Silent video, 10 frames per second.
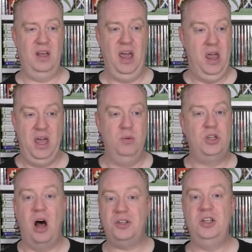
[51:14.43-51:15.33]
he
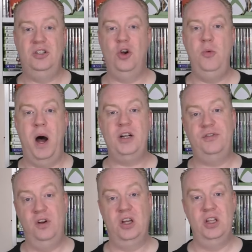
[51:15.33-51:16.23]
was asking too
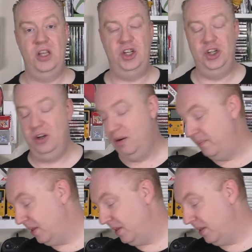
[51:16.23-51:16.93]
much for the condition.